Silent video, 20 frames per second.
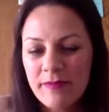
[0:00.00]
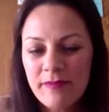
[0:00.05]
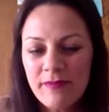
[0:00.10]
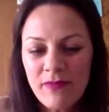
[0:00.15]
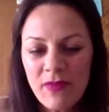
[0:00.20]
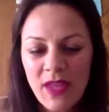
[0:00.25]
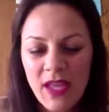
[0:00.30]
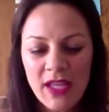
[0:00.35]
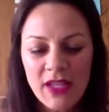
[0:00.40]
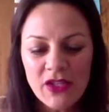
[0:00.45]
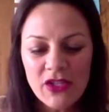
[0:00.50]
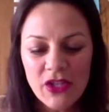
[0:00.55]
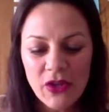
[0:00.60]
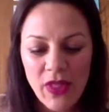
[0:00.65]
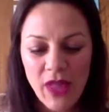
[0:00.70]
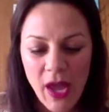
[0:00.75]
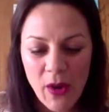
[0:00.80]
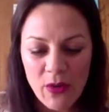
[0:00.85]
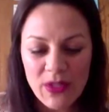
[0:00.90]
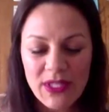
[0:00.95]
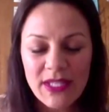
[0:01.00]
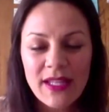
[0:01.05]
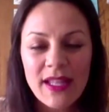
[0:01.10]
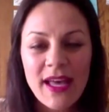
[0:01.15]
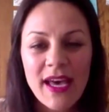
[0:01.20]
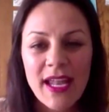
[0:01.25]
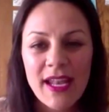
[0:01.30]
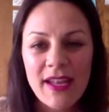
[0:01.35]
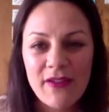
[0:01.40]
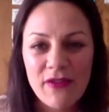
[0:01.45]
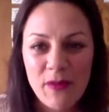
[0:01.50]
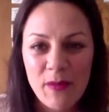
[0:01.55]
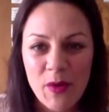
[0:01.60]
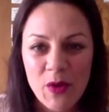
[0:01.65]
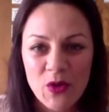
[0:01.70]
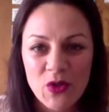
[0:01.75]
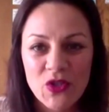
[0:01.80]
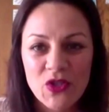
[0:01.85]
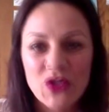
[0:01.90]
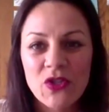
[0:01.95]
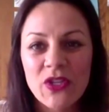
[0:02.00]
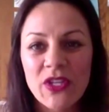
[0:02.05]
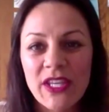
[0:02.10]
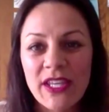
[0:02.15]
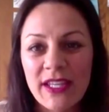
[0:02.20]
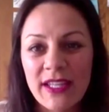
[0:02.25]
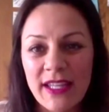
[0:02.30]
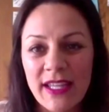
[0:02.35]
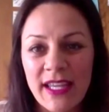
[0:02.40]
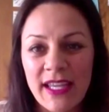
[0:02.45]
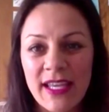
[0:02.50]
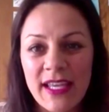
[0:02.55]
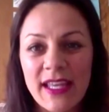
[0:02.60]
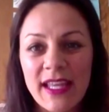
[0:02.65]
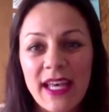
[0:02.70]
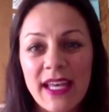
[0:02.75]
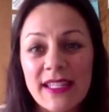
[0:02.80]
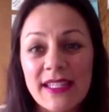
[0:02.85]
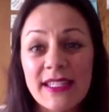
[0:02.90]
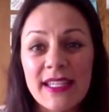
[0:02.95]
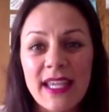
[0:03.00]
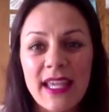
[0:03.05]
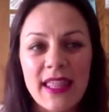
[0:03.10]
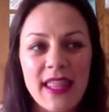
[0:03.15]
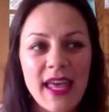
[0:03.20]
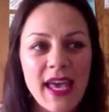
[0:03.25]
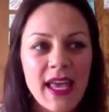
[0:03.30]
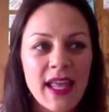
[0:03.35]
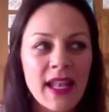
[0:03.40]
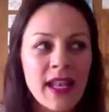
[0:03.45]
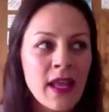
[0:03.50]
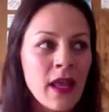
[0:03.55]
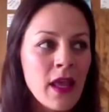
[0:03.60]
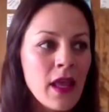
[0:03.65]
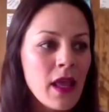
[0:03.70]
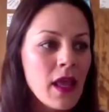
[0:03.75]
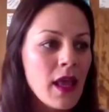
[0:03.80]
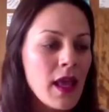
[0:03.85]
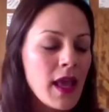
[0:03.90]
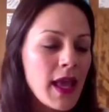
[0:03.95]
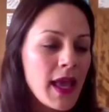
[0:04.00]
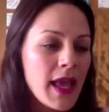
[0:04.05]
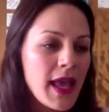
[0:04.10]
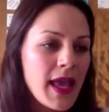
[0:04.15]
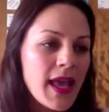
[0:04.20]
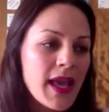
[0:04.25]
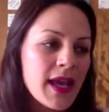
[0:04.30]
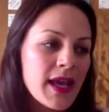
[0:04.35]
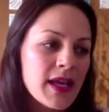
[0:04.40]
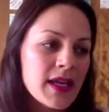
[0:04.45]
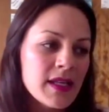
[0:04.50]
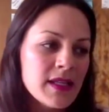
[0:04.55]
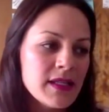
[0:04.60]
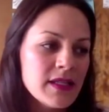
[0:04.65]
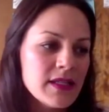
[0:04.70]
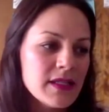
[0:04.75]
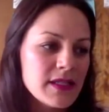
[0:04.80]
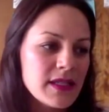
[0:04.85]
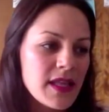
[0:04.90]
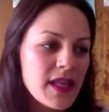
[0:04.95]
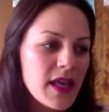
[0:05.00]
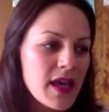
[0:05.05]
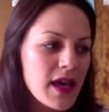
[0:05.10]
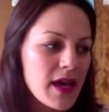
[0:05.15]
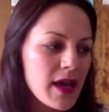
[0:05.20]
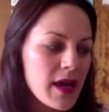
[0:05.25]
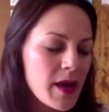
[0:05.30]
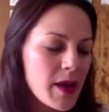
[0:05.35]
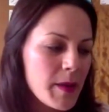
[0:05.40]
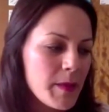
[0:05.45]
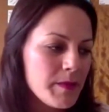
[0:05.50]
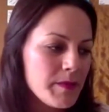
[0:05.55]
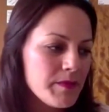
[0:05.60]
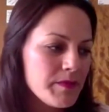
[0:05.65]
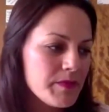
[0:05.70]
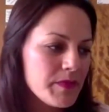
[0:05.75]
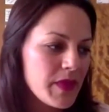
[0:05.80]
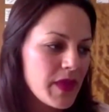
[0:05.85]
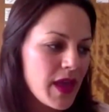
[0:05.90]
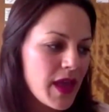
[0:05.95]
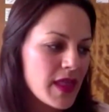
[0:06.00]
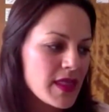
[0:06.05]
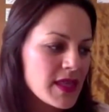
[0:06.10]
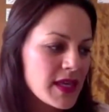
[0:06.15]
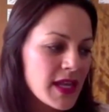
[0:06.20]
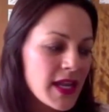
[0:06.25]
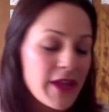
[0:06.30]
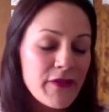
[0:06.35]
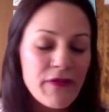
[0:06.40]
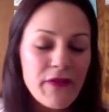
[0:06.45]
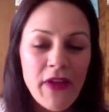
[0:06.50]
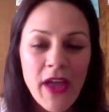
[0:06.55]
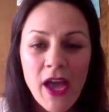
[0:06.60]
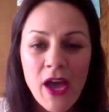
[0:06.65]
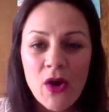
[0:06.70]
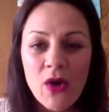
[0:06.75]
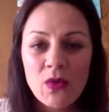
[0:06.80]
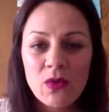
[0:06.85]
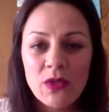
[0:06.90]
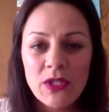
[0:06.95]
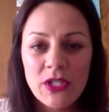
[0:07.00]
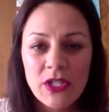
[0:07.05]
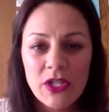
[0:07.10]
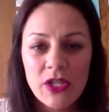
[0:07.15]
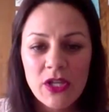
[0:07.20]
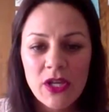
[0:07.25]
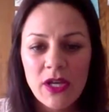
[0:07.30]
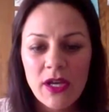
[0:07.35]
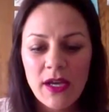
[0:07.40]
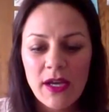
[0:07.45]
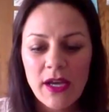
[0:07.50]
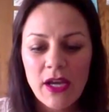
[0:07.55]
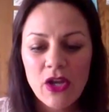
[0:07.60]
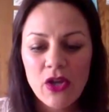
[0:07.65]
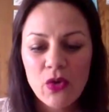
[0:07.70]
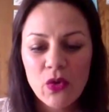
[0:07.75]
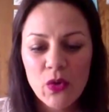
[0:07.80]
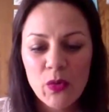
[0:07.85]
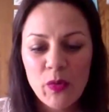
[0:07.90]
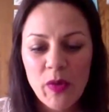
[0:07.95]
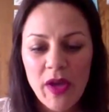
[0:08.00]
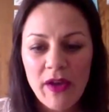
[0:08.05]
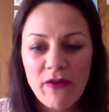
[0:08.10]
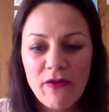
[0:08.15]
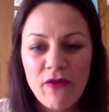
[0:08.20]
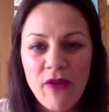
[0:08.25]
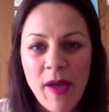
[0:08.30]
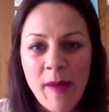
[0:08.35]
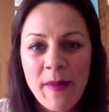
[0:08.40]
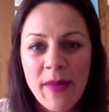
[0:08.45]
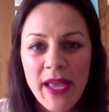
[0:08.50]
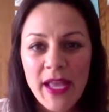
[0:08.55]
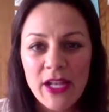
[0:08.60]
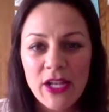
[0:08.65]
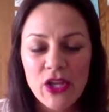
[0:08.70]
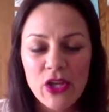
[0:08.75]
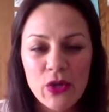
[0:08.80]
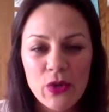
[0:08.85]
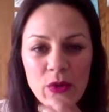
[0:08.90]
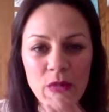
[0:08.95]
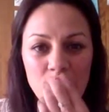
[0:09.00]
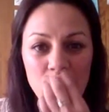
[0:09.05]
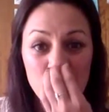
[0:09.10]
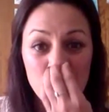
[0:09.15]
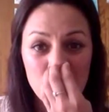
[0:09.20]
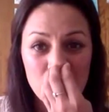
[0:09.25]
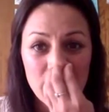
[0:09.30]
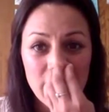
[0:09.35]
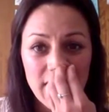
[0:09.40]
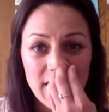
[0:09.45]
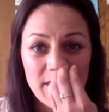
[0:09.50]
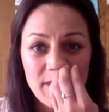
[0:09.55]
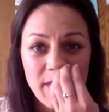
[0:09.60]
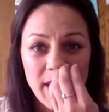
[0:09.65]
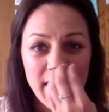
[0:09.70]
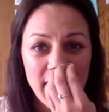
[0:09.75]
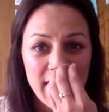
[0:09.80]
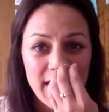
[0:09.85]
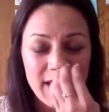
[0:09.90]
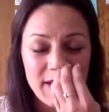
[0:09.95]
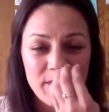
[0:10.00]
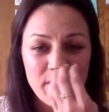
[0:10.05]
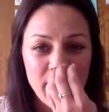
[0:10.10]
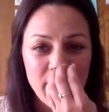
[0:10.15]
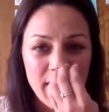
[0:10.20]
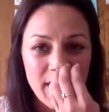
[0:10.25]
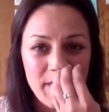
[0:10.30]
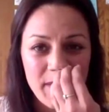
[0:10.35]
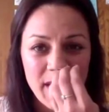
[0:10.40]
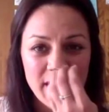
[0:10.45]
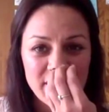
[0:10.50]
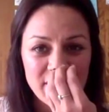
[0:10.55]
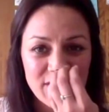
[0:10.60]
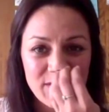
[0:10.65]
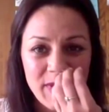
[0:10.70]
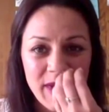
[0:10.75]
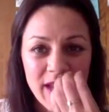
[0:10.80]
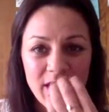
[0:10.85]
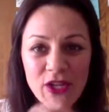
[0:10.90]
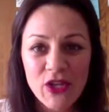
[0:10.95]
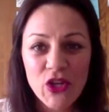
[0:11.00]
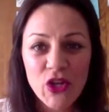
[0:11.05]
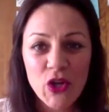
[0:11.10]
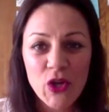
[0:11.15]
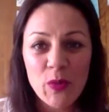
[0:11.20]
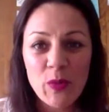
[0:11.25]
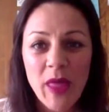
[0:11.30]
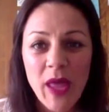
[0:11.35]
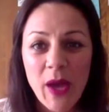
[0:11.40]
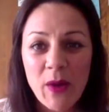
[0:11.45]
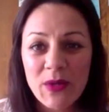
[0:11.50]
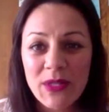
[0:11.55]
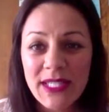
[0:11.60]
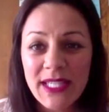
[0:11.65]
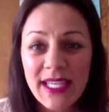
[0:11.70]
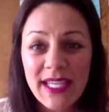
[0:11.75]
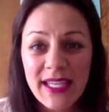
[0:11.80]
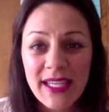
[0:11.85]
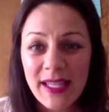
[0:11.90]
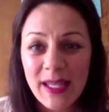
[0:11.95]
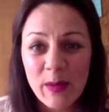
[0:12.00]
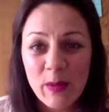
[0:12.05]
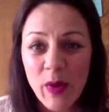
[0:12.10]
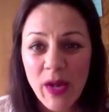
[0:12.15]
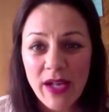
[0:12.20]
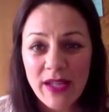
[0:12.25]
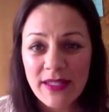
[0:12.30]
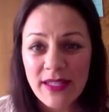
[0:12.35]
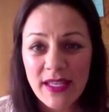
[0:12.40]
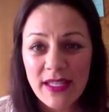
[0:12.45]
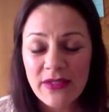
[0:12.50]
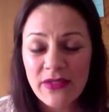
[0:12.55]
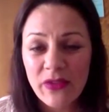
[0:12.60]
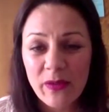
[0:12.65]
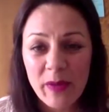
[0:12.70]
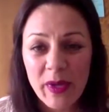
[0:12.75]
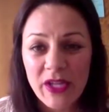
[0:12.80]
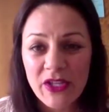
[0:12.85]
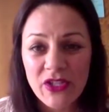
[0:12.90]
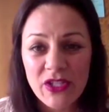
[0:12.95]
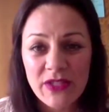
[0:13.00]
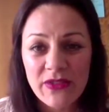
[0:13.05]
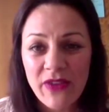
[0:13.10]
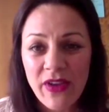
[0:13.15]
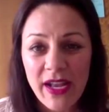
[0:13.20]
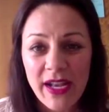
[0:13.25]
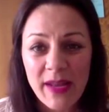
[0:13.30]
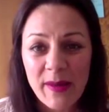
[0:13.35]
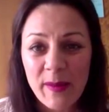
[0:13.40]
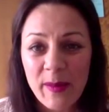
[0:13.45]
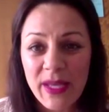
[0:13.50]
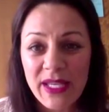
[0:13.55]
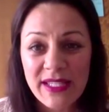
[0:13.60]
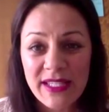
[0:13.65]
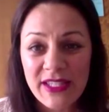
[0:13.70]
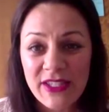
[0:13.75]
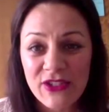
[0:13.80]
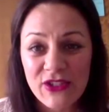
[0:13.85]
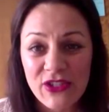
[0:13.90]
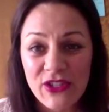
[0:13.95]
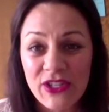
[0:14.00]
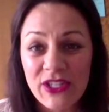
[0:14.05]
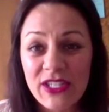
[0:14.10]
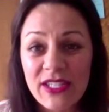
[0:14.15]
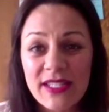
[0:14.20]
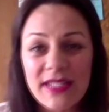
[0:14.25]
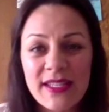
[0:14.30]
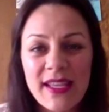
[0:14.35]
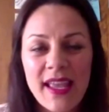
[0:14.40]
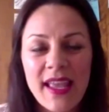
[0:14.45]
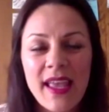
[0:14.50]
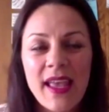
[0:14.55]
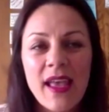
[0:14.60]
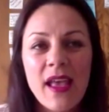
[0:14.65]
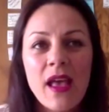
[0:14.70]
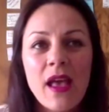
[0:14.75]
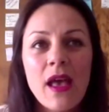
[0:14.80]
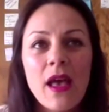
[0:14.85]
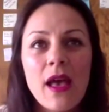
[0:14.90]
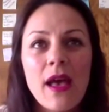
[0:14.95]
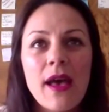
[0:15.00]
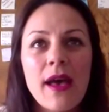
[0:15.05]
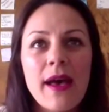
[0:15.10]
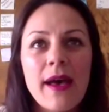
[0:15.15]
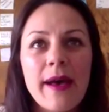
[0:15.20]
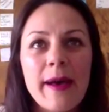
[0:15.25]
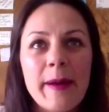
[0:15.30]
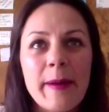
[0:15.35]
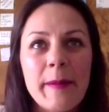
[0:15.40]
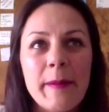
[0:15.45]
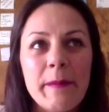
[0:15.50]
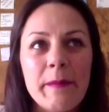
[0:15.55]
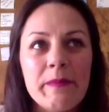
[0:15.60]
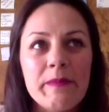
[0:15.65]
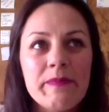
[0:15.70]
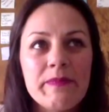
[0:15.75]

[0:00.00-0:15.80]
And so that was a lot of emotional healing, cleansing then. And then I found a group of women. You included my mastermind group. That was a healing process for me, just finding my sisters. Mm-hmm.